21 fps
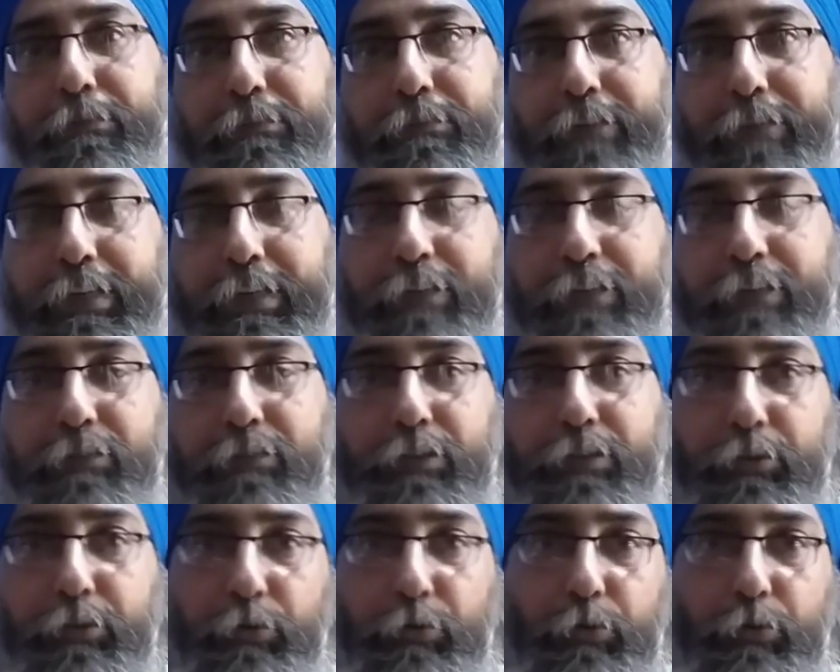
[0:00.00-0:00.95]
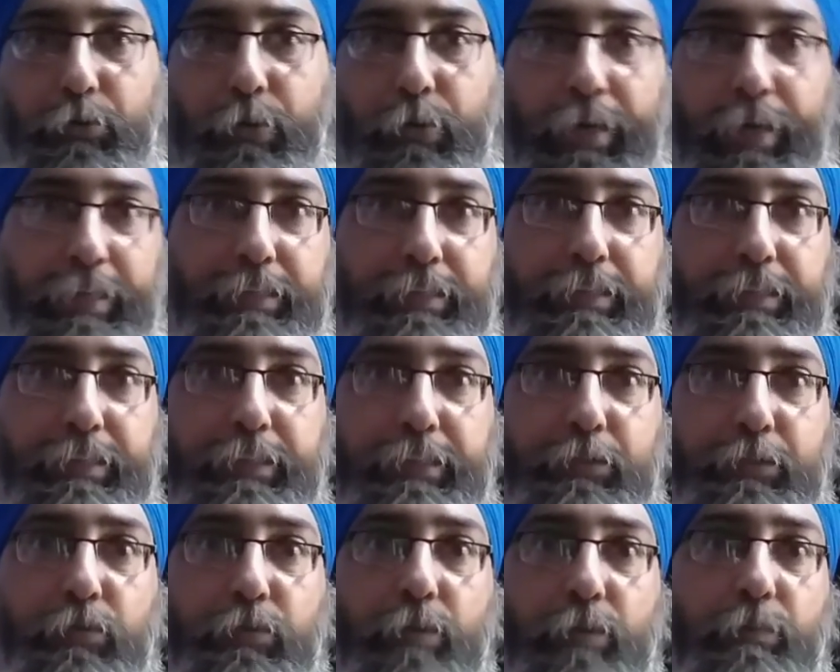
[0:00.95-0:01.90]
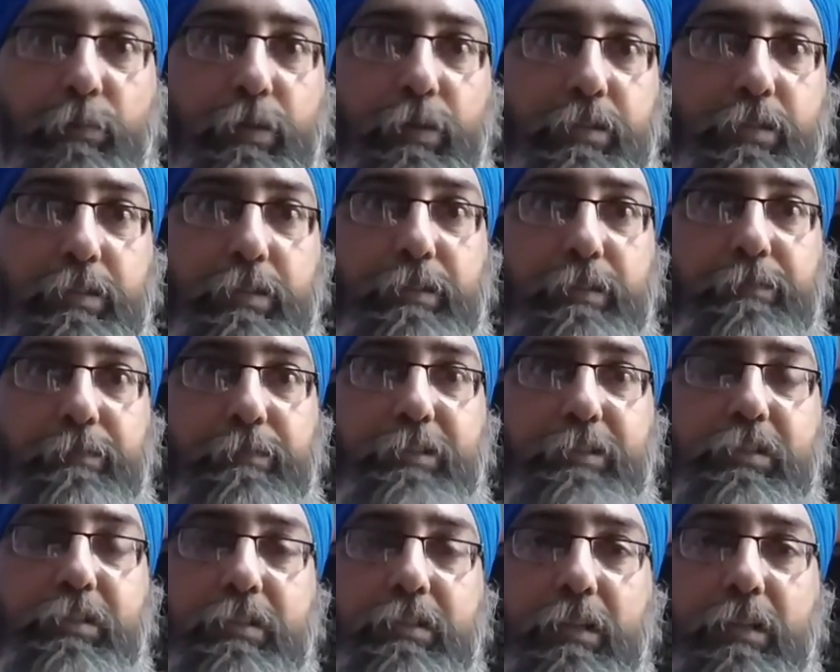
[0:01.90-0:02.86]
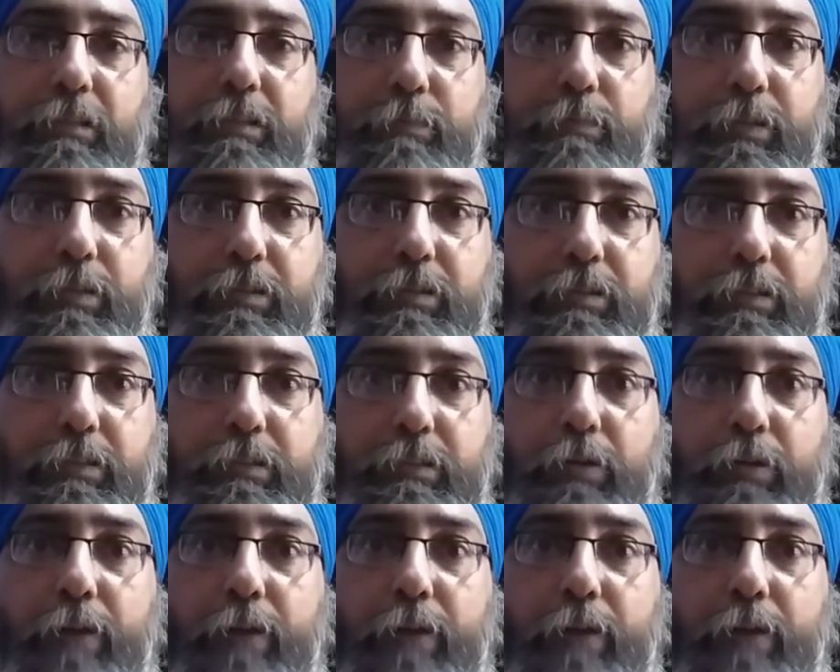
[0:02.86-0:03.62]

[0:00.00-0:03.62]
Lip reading: whenever you do anything to a person, which is another person, you